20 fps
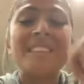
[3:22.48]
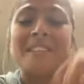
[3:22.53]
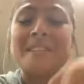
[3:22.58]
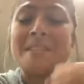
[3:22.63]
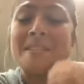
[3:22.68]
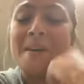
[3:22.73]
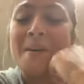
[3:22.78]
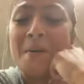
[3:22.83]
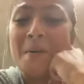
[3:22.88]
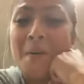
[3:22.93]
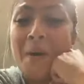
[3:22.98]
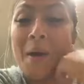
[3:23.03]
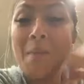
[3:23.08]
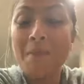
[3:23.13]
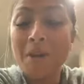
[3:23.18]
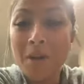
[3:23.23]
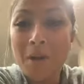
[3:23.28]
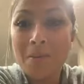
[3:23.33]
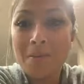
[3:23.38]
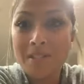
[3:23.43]
So I'm
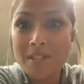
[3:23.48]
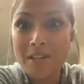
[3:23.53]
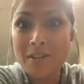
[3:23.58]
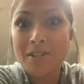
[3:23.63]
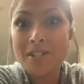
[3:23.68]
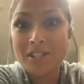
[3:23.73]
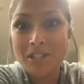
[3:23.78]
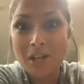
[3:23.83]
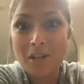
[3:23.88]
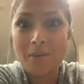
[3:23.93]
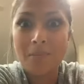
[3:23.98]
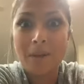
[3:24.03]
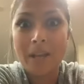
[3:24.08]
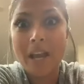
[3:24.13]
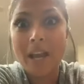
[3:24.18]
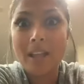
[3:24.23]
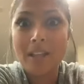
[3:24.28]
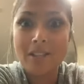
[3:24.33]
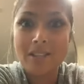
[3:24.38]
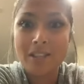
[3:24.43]
going to go upstairs and tell him, like,
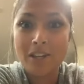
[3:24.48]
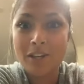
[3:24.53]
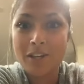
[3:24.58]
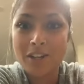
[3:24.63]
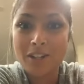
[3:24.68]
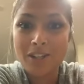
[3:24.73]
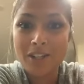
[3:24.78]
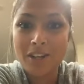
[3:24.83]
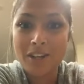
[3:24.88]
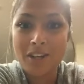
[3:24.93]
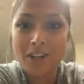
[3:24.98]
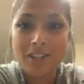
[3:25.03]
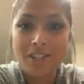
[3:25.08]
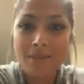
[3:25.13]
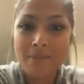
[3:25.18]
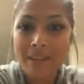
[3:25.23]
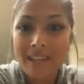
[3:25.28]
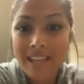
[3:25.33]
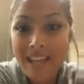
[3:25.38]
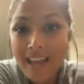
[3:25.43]
hey, listen, I cooked dinner. He's
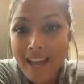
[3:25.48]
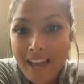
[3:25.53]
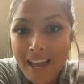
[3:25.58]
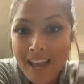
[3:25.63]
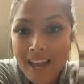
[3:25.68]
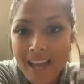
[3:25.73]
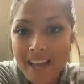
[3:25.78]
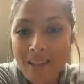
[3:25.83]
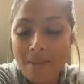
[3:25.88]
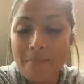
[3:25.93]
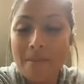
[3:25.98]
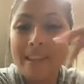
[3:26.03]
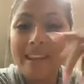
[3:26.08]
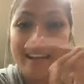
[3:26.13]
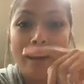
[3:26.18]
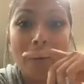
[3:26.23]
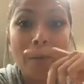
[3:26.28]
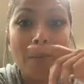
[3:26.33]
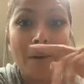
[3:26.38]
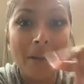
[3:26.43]
going to be like, yay. And I'll be like,
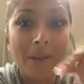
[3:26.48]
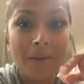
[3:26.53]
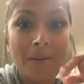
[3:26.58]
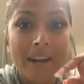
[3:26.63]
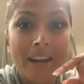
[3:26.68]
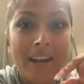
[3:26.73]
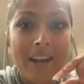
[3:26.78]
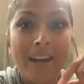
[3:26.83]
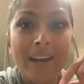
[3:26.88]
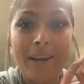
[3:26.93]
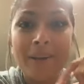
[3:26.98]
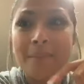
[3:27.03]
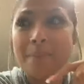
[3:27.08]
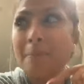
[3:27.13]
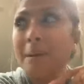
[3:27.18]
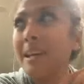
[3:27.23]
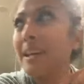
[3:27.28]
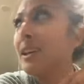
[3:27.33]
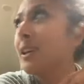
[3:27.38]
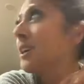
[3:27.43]
oh, by the way,
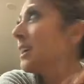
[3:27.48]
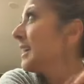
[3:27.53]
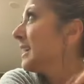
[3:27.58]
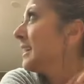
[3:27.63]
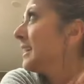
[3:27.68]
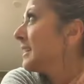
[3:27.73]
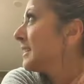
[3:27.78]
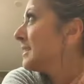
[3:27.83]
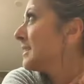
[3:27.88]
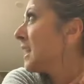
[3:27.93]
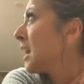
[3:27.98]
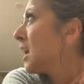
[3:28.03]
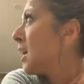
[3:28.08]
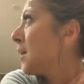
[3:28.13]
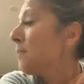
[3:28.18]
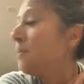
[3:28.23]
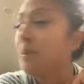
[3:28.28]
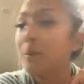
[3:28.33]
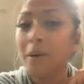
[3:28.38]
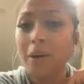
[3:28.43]
Peter is
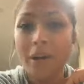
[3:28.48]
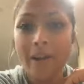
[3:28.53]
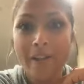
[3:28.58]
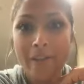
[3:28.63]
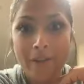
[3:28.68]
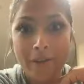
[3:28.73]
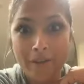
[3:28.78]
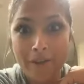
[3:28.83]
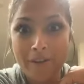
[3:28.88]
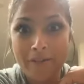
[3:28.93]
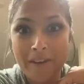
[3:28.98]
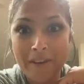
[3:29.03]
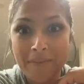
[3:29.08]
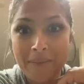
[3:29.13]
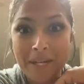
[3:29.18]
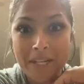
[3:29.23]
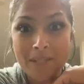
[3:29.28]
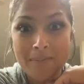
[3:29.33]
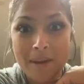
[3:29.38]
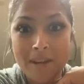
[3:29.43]
up 35
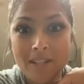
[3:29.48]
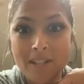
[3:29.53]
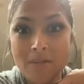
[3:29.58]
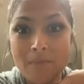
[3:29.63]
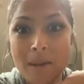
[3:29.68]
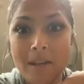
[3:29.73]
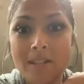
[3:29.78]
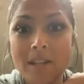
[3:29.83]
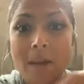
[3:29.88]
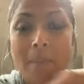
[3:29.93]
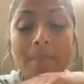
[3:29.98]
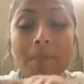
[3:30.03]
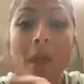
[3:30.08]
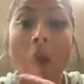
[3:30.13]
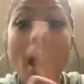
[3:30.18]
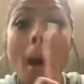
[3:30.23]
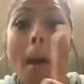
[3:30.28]
minutes past his bedtime.